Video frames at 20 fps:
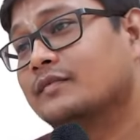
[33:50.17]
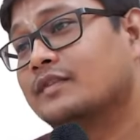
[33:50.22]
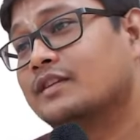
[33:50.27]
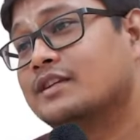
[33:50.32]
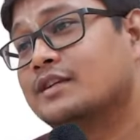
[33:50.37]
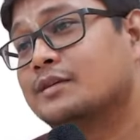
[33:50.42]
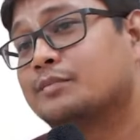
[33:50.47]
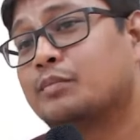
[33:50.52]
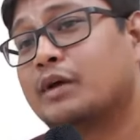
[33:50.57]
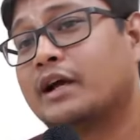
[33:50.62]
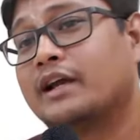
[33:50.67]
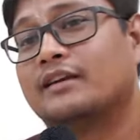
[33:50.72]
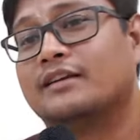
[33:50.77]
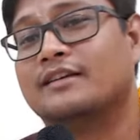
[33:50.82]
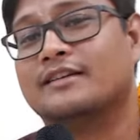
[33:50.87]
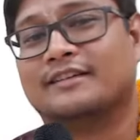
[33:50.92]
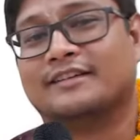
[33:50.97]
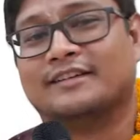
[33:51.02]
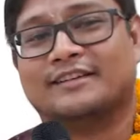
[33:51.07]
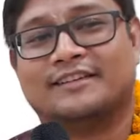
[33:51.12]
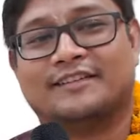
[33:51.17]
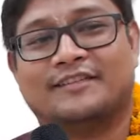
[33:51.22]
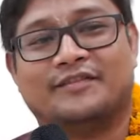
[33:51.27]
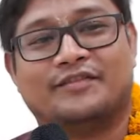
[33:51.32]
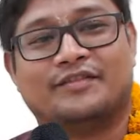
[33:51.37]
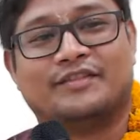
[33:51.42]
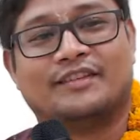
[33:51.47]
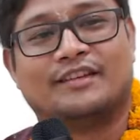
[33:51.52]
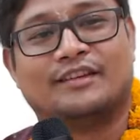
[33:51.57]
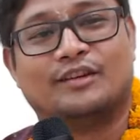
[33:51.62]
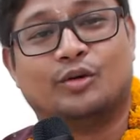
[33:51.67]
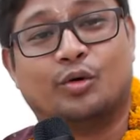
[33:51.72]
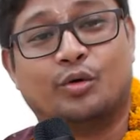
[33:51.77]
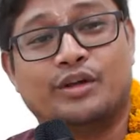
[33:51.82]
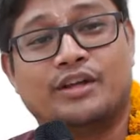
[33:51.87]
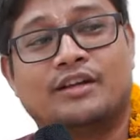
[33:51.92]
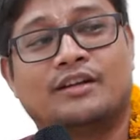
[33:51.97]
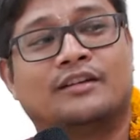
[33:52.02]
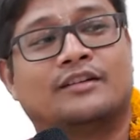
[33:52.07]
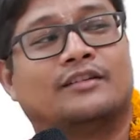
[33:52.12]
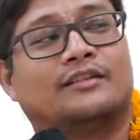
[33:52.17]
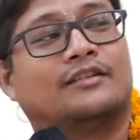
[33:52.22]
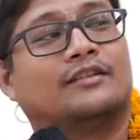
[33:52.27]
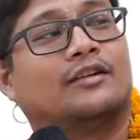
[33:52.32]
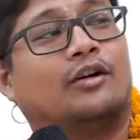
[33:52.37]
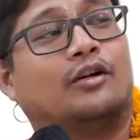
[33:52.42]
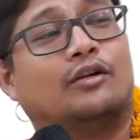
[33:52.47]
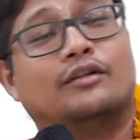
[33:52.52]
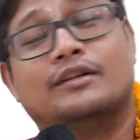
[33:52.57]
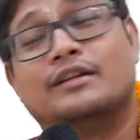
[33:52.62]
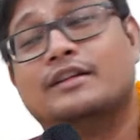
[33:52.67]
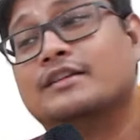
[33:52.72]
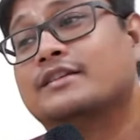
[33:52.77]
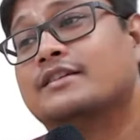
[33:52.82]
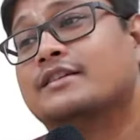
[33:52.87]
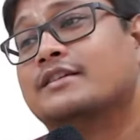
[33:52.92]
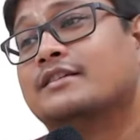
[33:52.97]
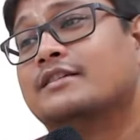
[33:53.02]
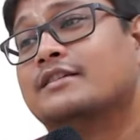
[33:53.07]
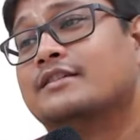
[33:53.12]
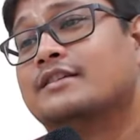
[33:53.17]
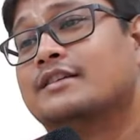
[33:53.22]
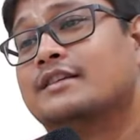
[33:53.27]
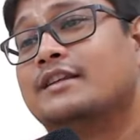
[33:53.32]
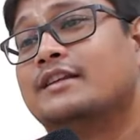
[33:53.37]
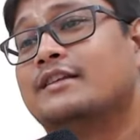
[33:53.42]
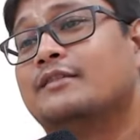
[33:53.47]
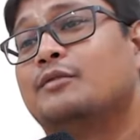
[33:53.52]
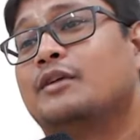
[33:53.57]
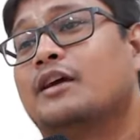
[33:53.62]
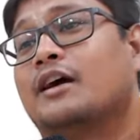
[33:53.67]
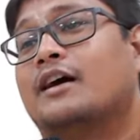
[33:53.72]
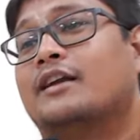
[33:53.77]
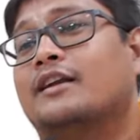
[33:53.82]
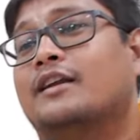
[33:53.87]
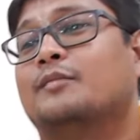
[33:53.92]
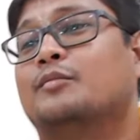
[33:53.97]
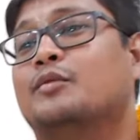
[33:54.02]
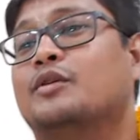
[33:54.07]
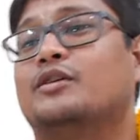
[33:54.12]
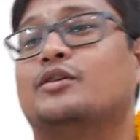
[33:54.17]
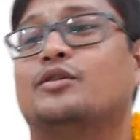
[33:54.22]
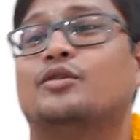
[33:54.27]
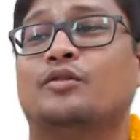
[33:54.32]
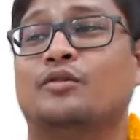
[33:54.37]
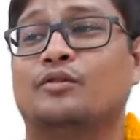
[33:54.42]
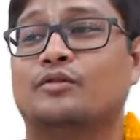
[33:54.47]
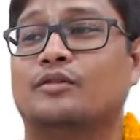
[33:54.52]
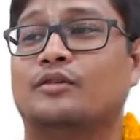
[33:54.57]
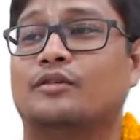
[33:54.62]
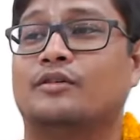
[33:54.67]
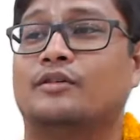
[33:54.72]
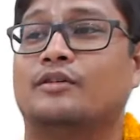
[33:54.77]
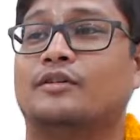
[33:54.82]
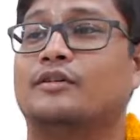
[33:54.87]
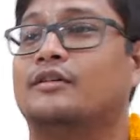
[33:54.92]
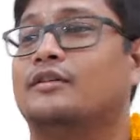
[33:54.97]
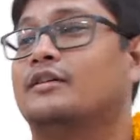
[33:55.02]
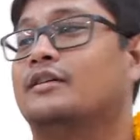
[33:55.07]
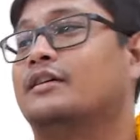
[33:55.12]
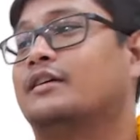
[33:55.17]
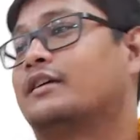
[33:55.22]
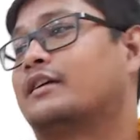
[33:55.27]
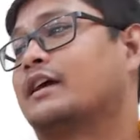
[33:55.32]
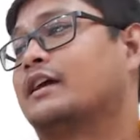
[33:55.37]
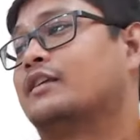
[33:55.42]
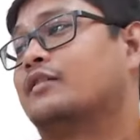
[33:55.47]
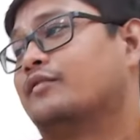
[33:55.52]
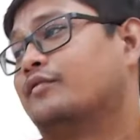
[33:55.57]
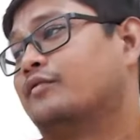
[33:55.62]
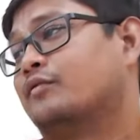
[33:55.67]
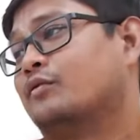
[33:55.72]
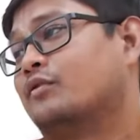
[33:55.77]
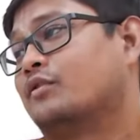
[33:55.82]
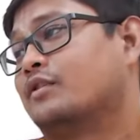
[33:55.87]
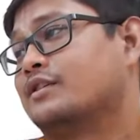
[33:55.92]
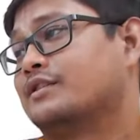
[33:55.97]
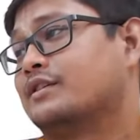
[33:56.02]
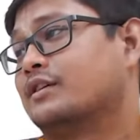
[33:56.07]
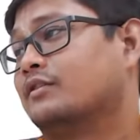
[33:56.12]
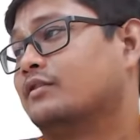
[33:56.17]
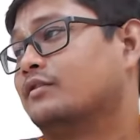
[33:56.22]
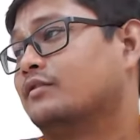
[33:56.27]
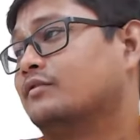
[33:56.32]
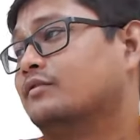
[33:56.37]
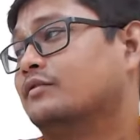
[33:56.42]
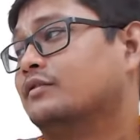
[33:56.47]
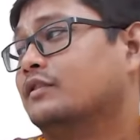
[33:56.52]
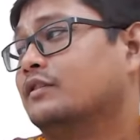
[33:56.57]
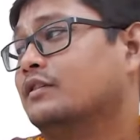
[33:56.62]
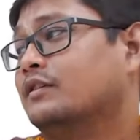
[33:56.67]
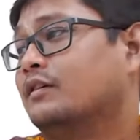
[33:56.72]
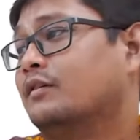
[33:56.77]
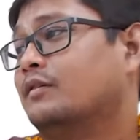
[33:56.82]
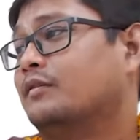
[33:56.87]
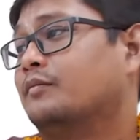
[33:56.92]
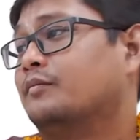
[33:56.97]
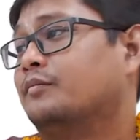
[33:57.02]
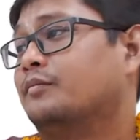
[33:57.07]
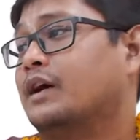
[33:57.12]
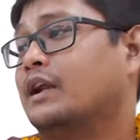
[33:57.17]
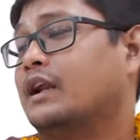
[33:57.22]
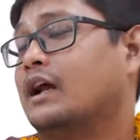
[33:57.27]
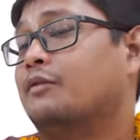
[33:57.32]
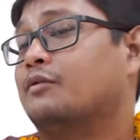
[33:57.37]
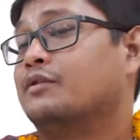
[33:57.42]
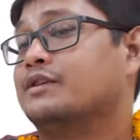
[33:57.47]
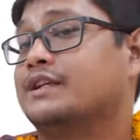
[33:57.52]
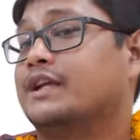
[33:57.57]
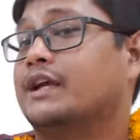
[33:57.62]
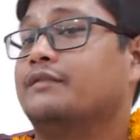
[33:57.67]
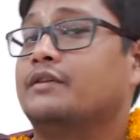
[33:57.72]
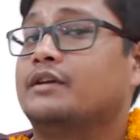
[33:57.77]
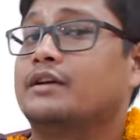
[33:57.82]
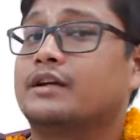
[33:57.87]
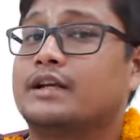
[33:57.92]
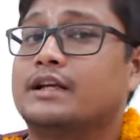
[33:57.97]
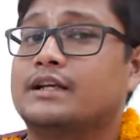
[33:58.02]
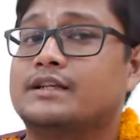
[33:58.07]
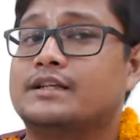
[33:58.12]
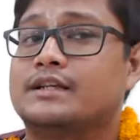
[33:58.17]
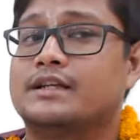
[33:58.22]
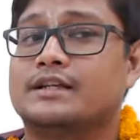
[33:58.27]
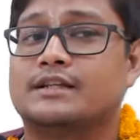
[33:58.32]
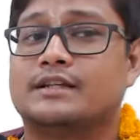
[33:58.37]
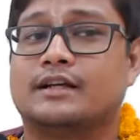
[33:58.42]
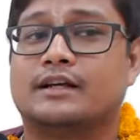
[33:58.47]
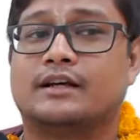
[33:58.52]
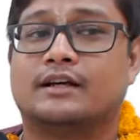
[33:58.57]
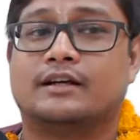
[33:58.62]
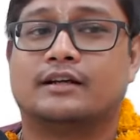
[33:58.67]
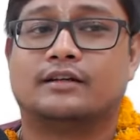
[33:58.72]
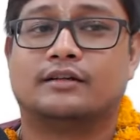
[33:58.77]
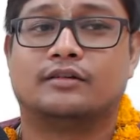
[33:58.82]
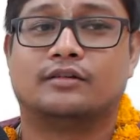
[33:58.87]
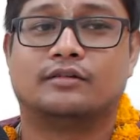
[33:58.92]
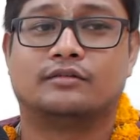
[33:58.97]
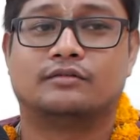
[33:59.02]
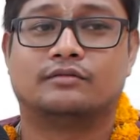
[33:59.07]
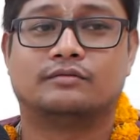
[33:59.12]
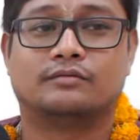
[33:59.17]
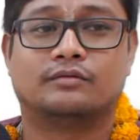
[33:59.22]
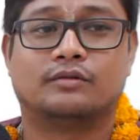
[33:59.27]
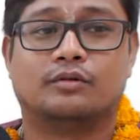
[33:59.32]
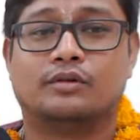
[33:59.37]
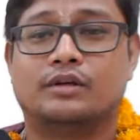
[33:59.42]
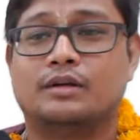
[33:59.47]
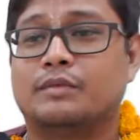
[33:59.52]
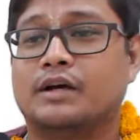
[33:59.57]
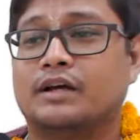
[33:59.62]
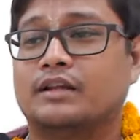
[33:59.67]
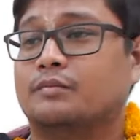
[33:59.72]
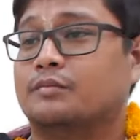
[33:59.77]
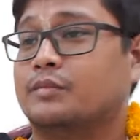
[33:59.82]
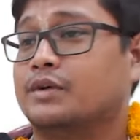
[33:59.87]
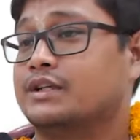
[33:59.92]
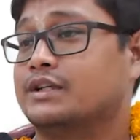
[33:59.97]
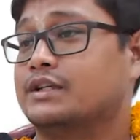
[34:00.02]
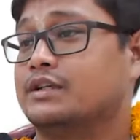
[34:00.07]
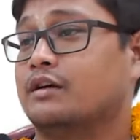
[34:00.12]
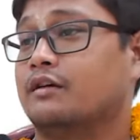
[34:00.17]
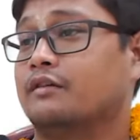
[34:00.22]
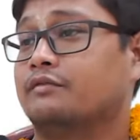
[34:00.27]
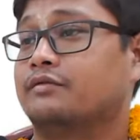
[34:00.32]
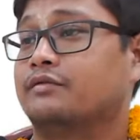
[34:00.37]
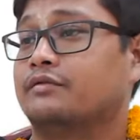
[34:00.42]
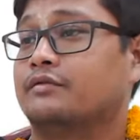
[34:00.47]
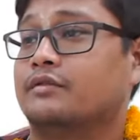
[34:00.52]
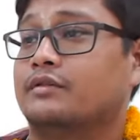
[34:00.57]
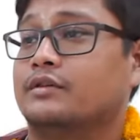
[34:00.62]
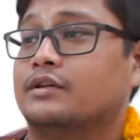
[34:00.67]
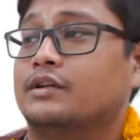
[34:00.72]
Despite knowing all this, still we are unable to get the result. But our saving grace is only by the mercy of